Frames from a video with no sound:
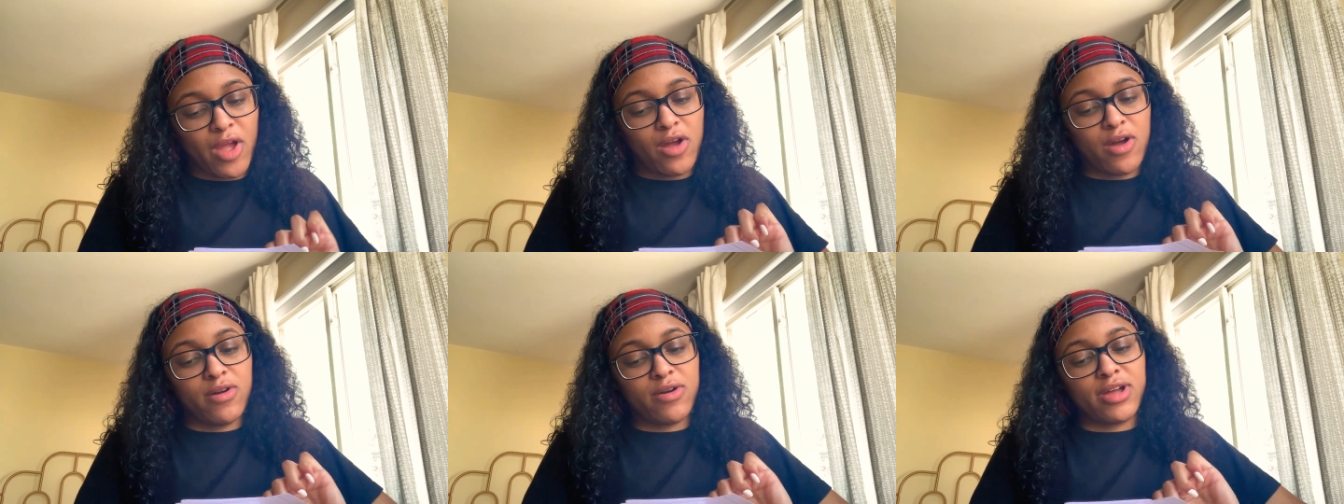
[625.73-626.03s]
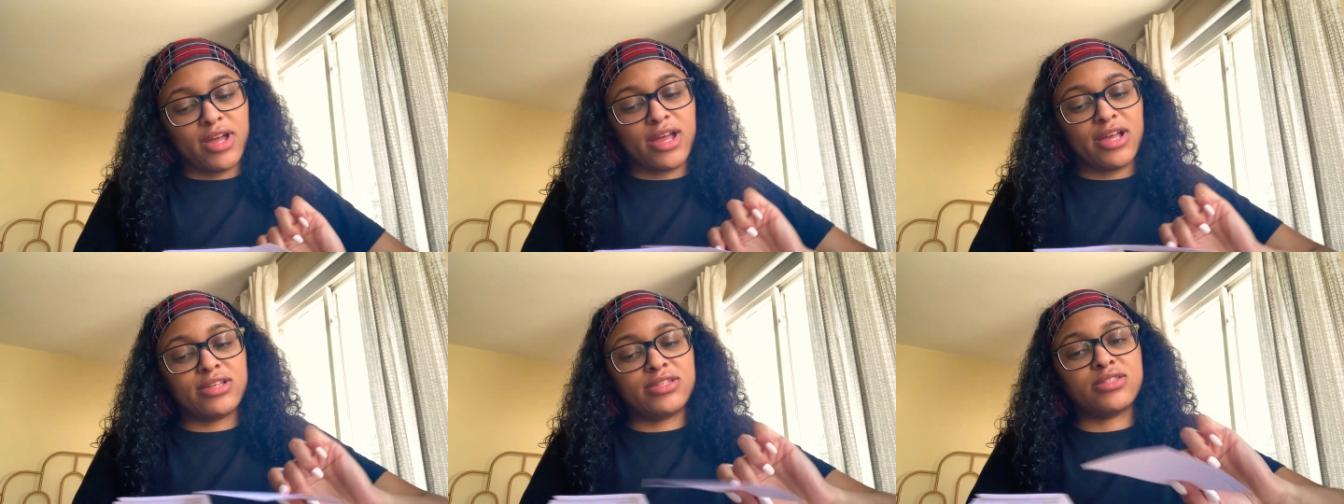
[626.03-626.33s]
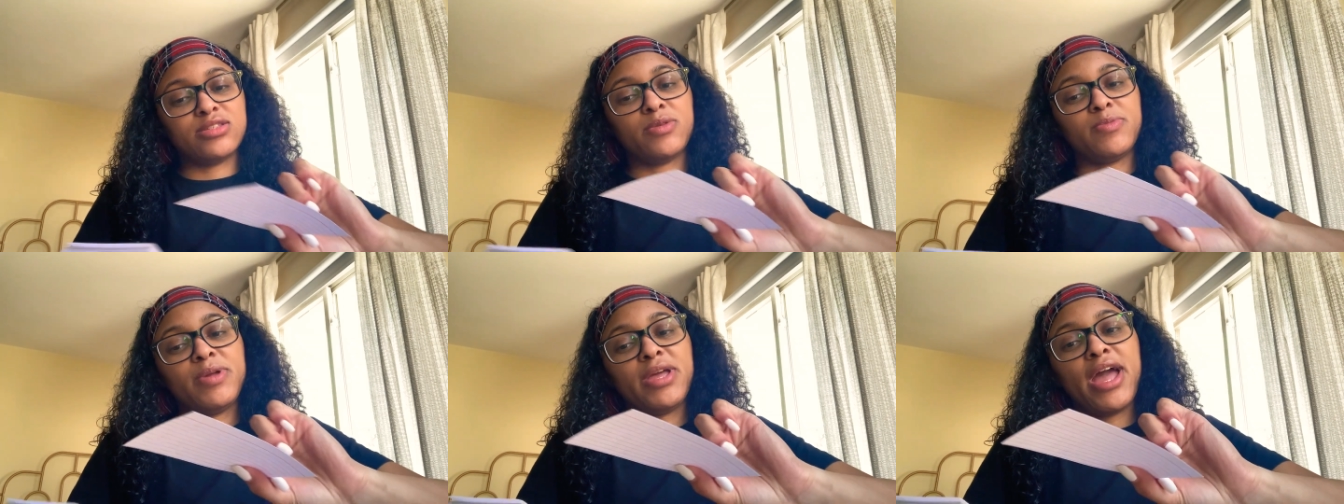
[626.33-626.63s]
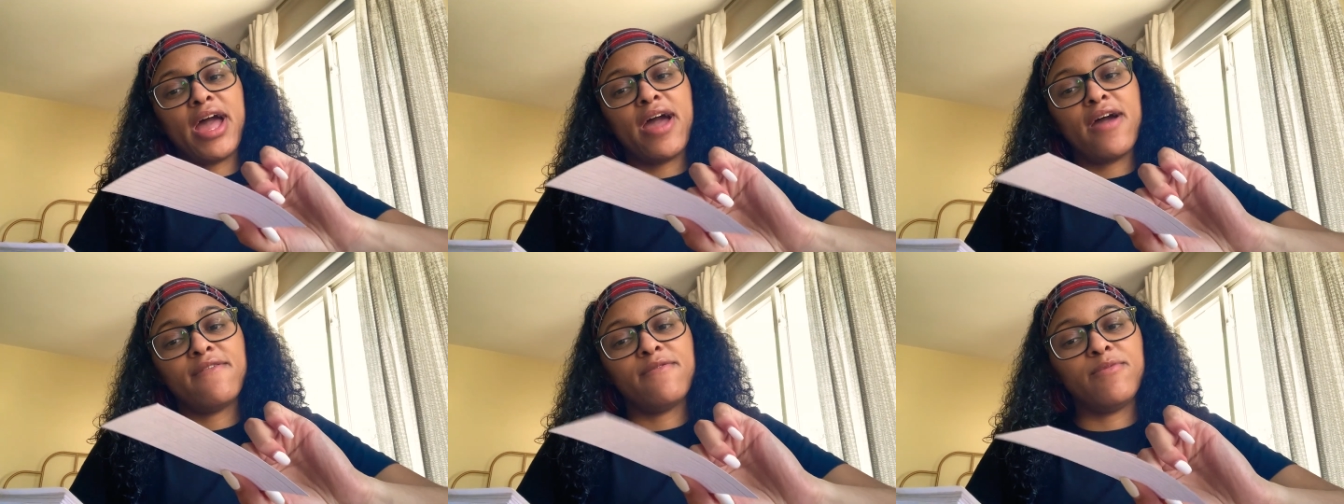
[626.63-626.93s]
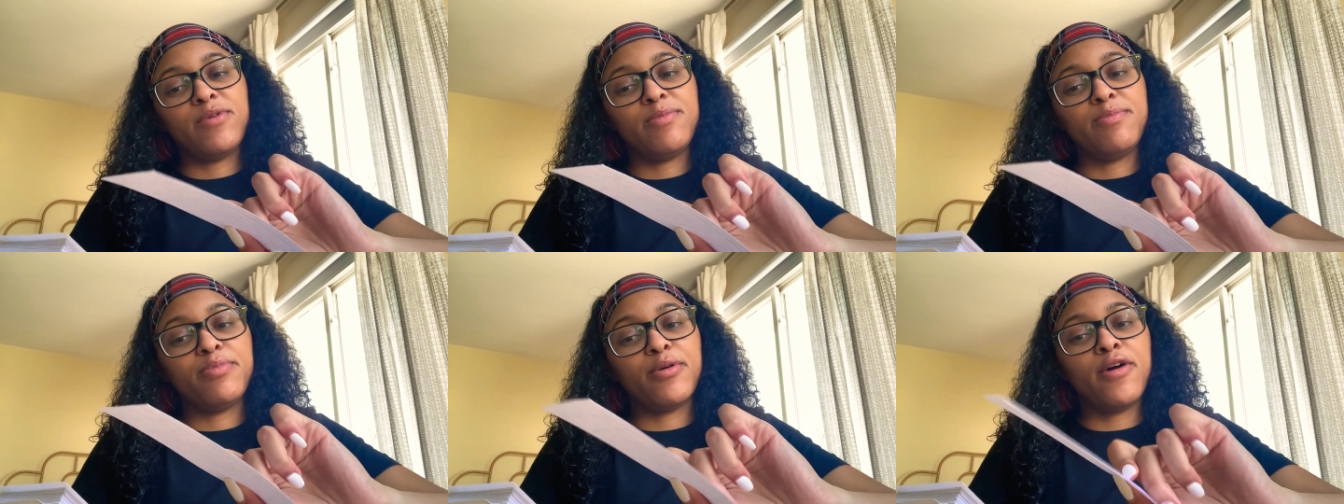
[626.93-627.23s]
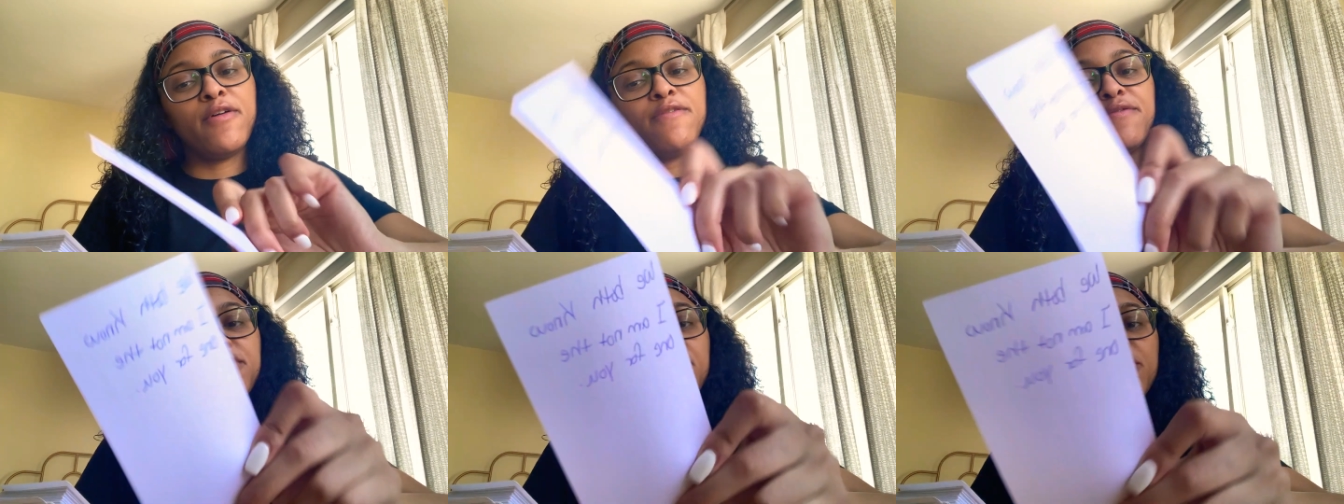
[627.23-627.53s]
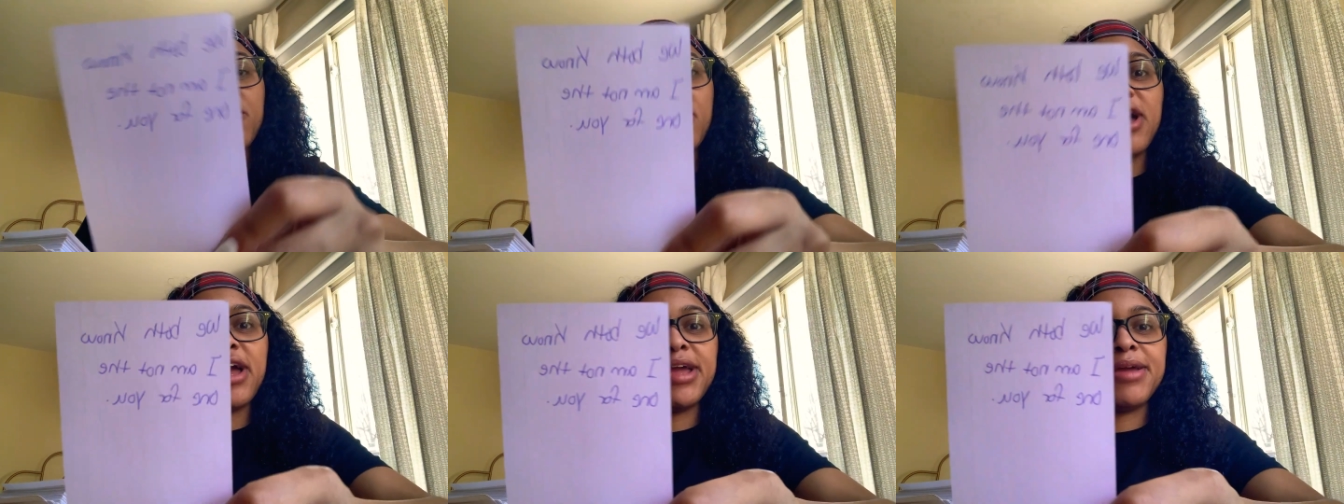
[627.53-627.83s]
Okay, so we have, we both know
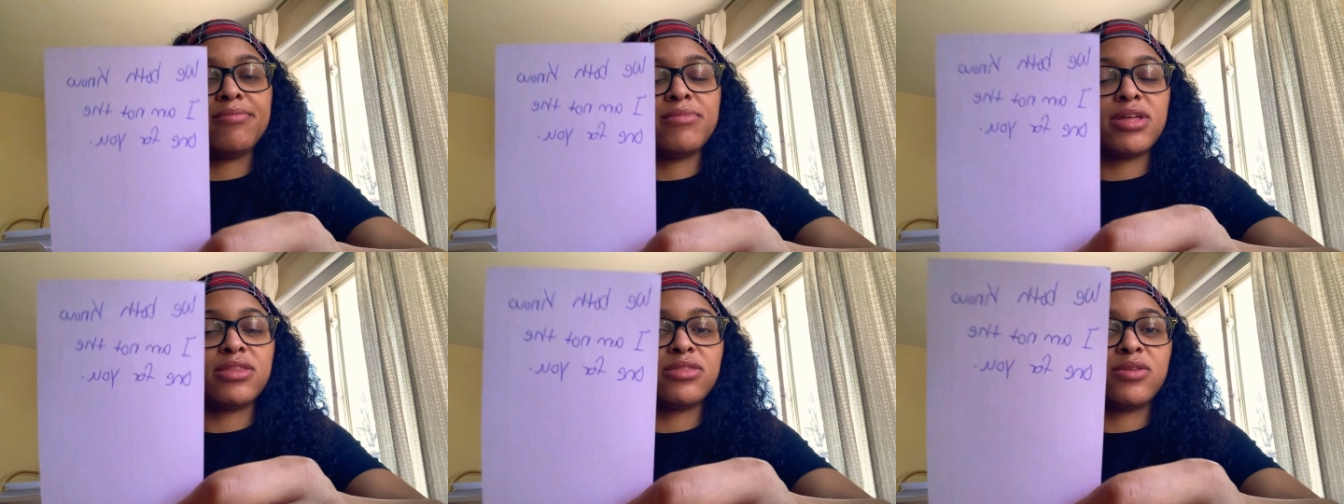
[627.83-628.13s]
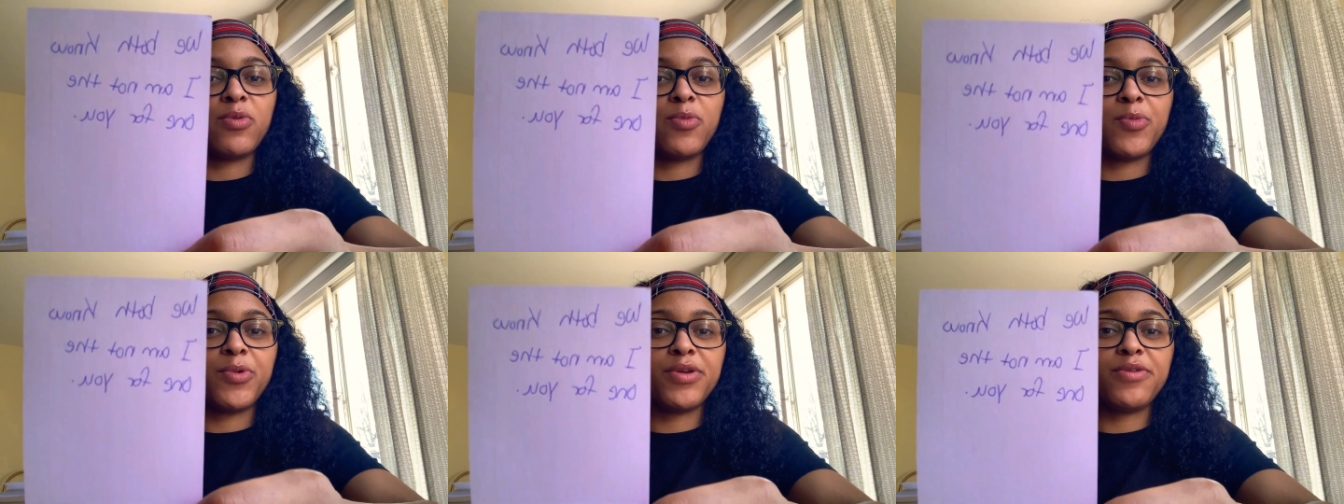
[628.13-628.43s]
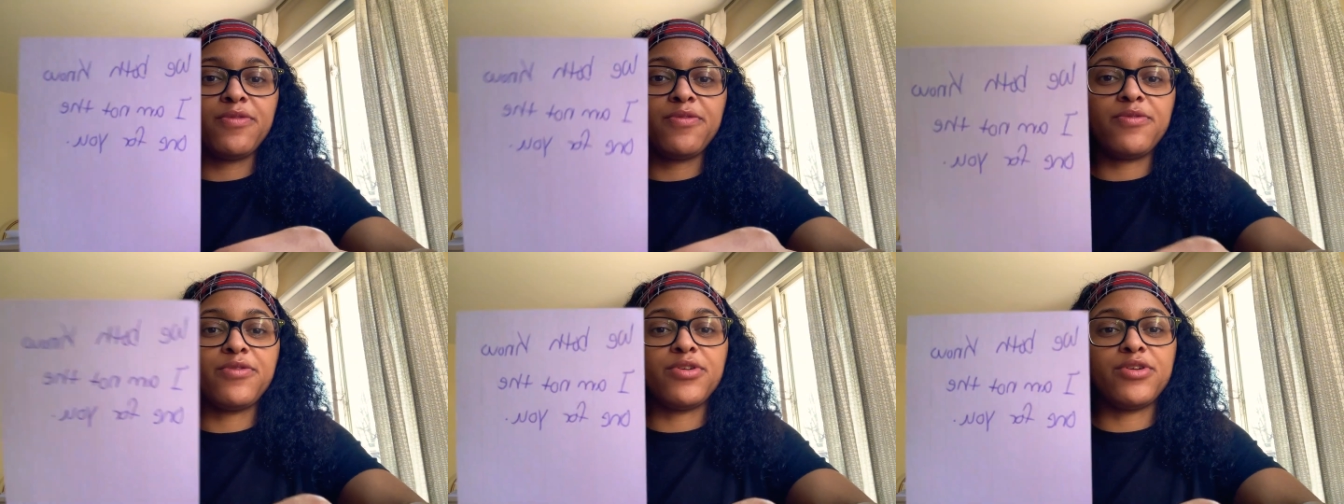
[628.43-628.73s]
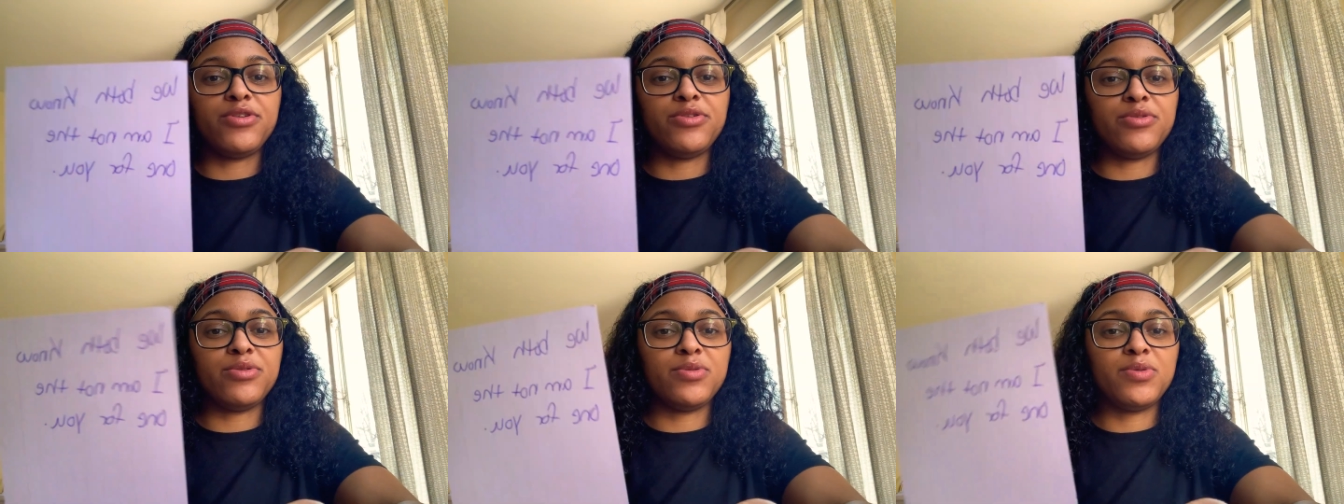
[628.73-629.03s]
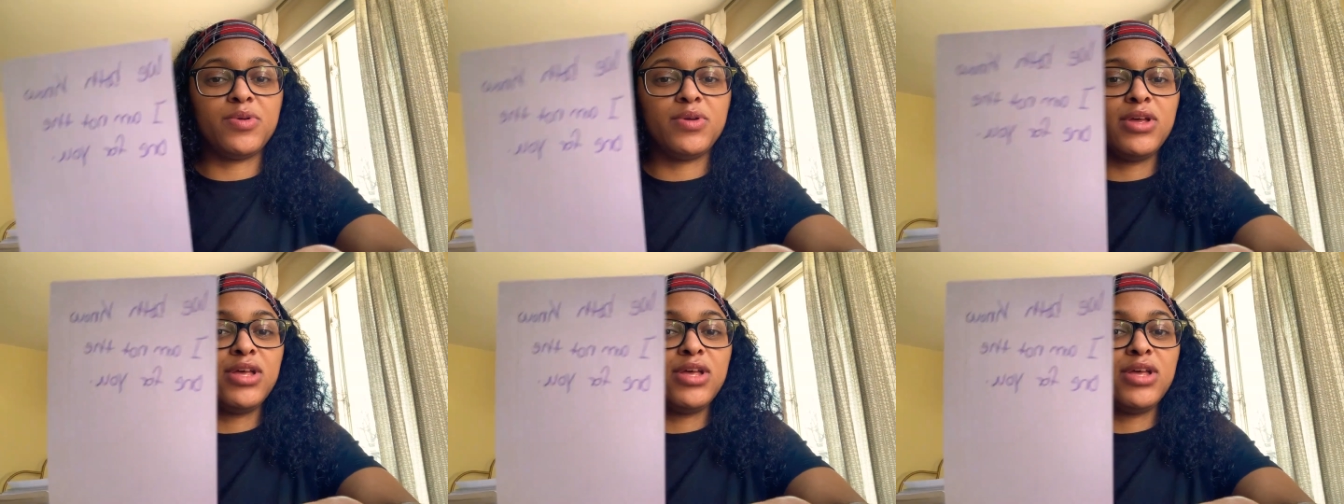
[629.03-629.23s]
I am not the one for you.